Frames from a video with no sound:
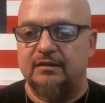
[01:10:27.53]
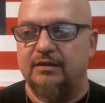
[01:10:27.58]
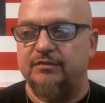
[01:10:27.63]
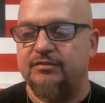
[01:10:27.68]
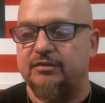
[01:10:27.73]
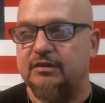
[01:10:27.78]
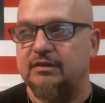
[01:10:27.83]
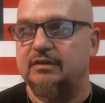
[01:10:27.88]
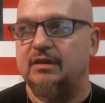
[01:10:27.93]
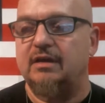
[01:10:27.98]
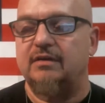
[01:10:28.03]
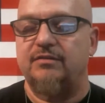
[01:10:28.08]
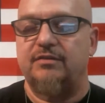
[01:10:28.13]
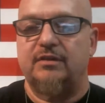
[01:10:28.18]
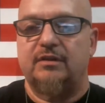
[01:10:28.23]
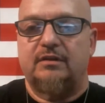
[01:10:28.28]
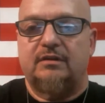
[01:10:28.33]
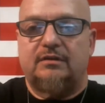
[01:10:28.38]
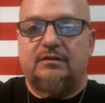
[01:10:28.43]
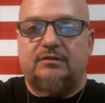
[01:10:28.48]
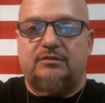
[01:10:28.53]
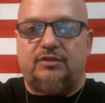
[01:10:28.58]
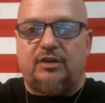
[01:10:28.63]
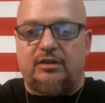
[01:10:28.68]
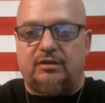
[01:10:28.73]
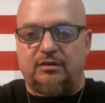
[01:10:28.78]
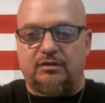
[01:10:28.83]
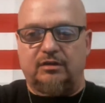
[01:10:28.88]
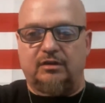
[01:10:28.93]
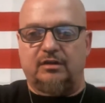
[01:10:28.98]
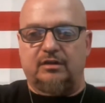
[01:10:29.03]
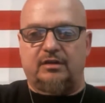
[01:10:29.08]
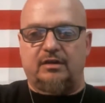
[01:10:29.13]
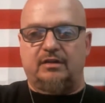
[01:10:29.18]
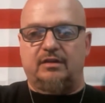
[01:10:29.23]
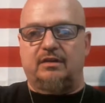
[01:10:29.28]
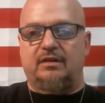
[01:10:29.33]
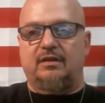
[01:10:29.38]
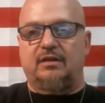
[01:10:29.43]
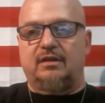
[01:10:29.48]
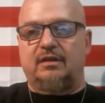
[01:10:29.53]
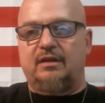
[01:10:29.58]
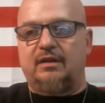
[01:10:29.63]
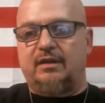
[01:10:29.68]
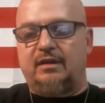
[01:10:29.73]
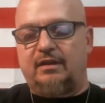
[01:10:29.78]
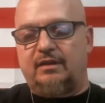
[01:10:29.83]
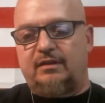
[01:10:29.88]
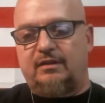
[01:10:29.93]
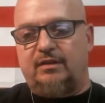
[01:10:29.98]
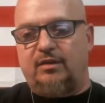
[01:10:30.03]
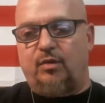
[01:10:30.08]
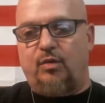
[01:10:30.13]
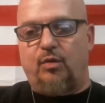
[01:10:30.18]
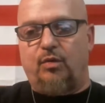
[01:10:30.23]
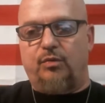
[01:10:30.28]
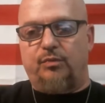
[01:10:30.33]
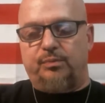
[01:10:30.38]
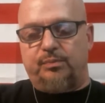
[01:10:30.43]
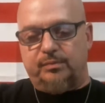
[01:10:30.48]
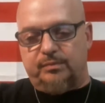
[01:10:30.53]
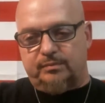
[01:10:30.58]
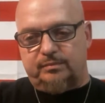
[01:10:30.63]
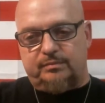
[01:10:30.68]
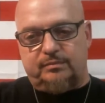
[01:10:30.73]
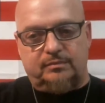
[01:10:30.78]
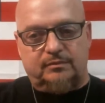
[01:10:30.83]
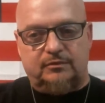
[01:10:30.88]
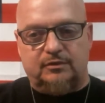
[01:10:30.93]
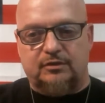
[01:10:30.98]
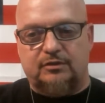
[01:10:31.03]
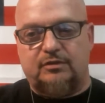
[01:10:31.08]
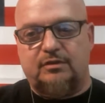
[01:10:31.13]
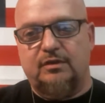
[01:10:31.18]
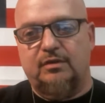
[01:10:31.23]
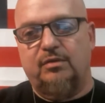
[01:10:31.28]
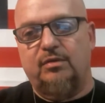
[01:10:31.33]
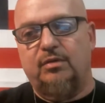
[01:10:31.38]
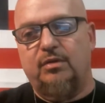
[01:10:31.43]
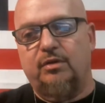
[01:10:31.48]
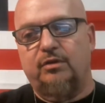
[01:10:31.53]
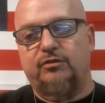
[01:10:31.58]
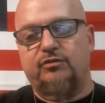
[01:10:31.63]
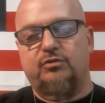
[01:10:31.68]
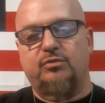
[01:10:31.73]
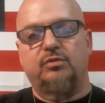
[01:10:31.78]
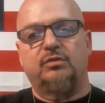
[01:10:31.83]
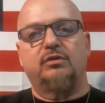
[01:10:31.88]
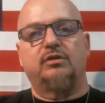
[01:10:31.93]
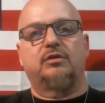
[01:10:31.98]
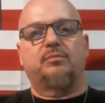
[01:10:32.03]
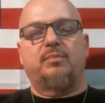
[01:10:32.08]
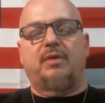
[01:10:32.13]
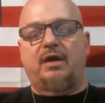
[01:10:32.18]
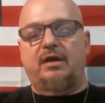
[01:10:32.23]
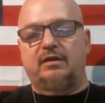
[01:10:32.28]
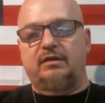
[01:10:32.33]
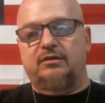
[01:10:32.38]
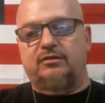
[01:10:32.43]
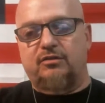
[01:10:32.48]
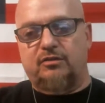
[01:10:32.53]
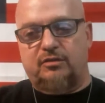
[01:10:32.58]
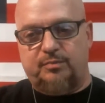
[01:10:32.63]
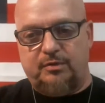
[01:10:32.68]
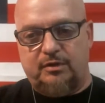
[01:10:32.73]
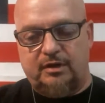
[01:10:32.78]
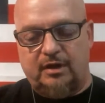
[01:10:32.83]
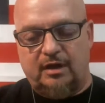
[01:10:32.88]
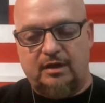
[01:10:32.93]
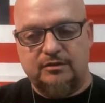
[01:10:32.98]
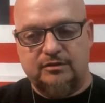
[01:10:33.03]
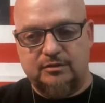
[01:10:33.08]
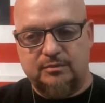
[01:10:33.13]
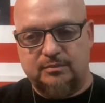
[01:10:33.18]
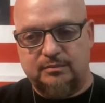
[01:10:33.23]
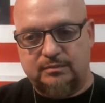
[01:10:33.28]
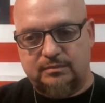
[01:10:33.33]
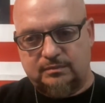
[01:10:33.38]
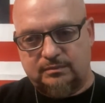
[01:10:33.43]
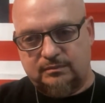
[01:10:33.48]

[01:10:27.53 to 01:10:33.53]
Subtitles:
Definitely love the shaker look and the whole old school look behind it. Just pretty awesome.